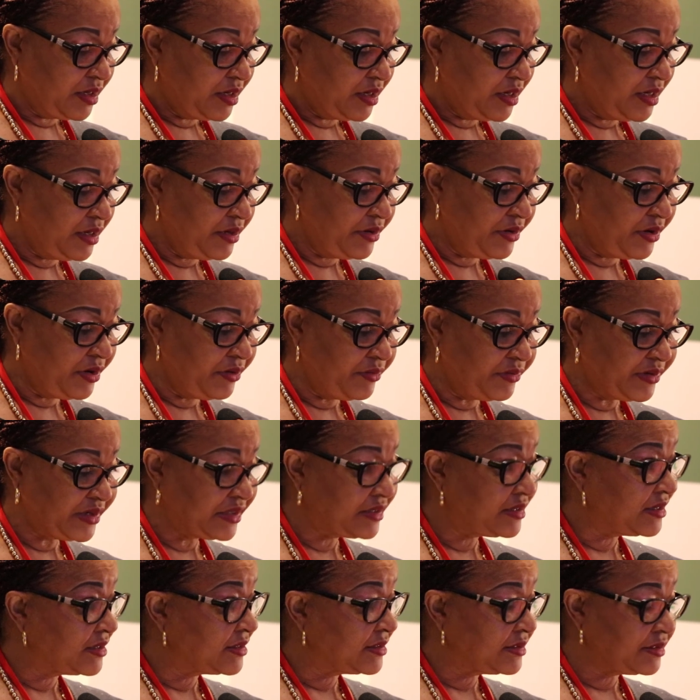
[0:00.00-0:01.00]

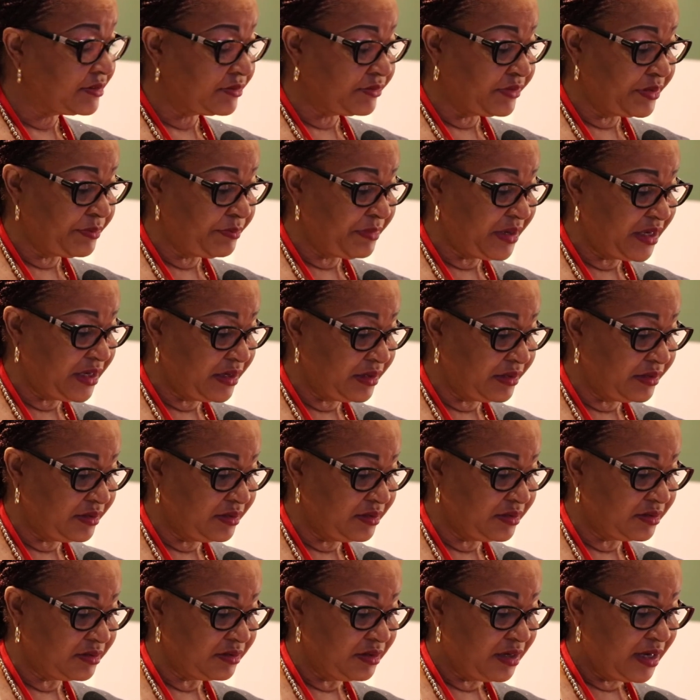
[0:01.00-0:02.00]
Inheritance
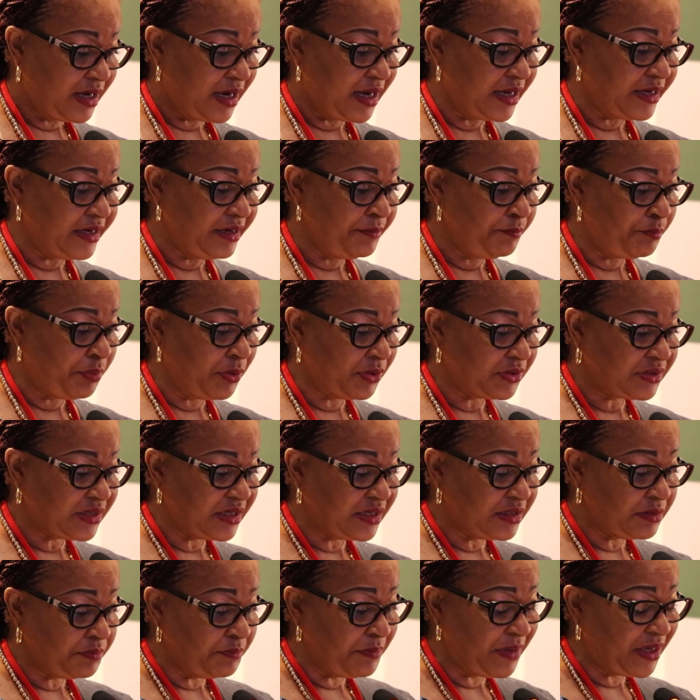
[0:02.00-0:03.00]
remains an
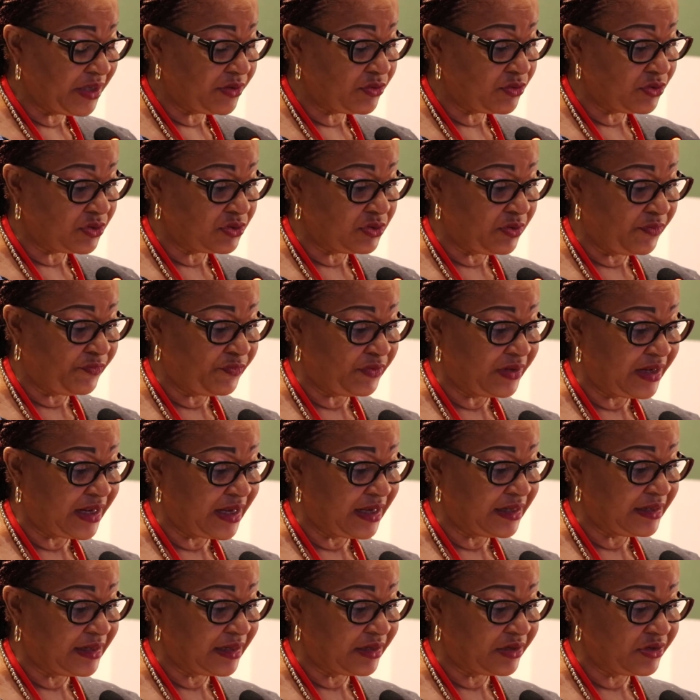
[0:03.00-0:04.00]
important method of
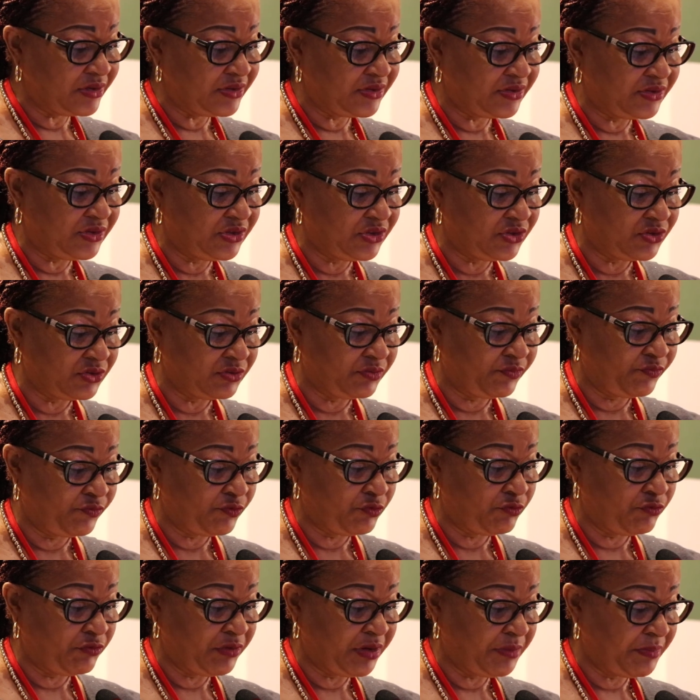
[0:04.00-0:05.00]
land acquisition for
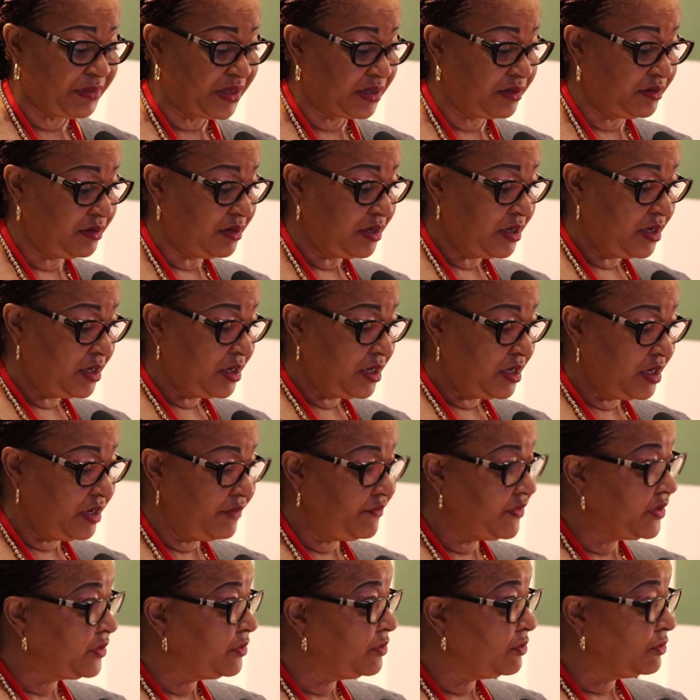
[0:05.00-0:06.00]
women,
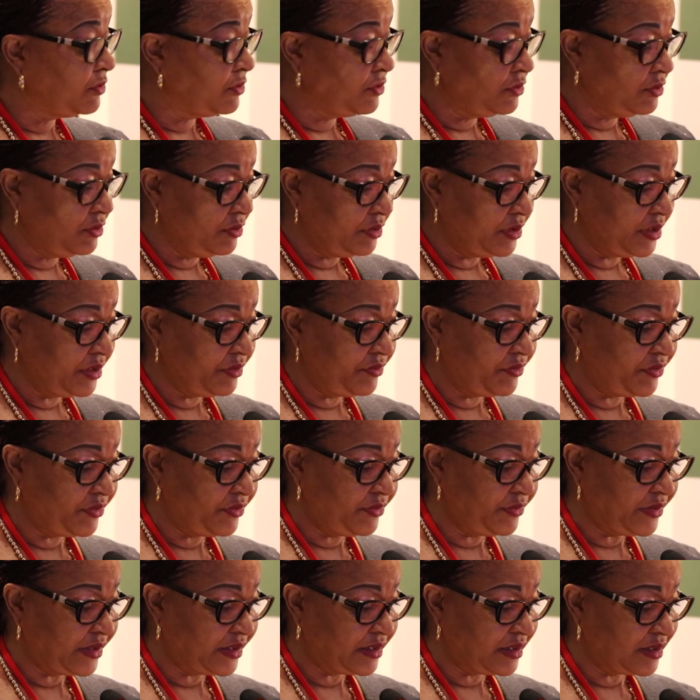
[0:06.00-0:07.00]
even though
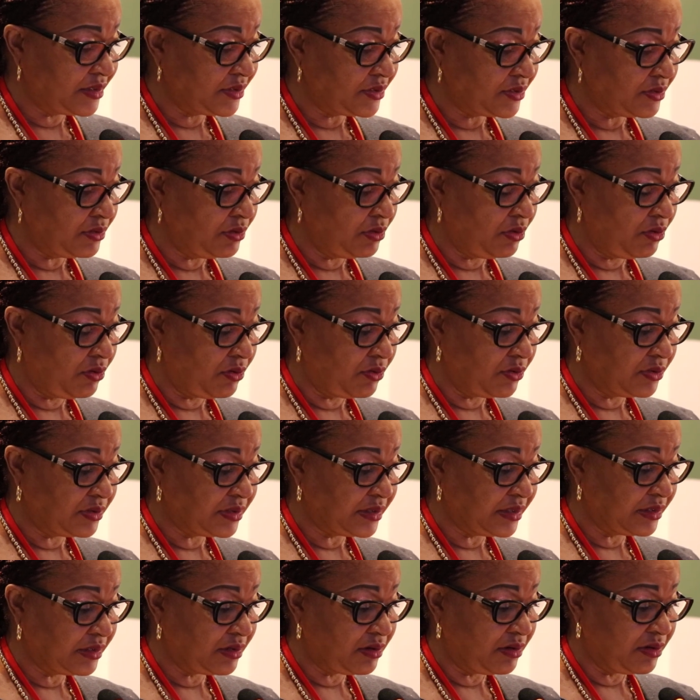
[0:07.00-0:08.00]
inheritance laws
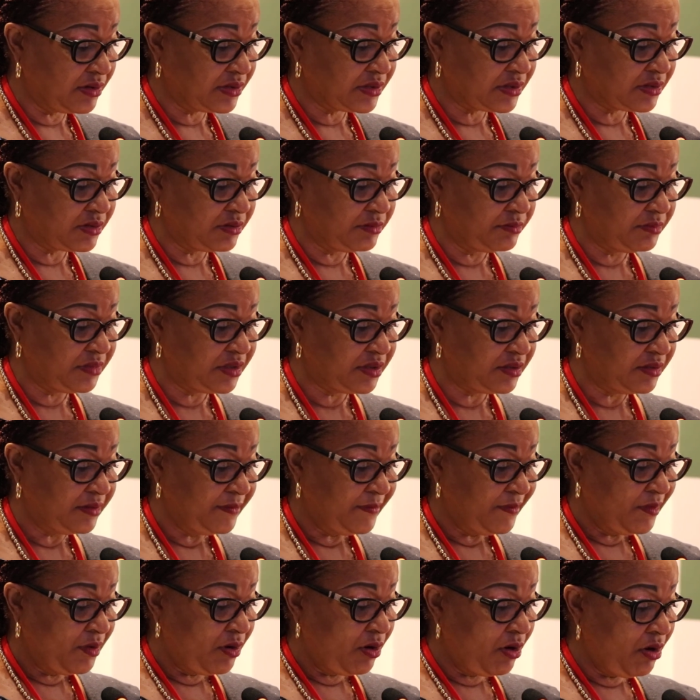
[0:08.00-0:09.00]
and customs
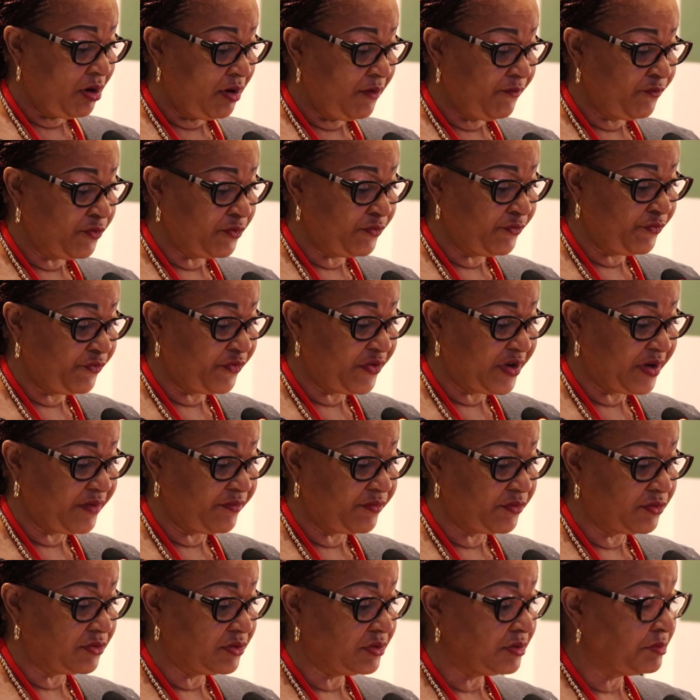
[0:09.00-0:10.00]
often
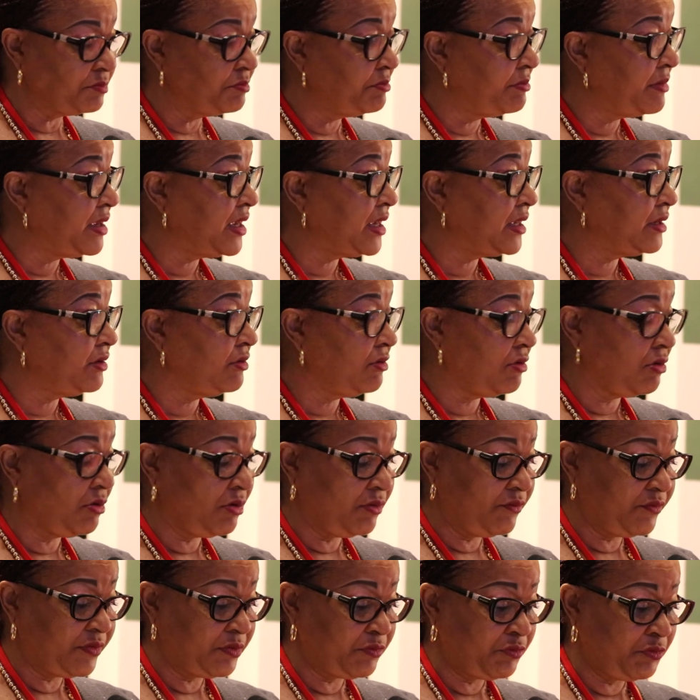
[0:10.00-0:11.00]
favors men
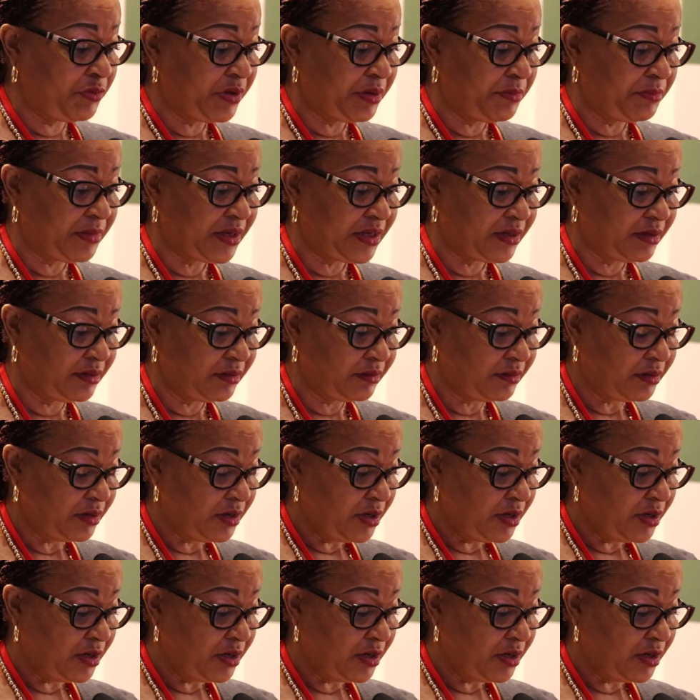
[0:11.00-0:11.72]
over women.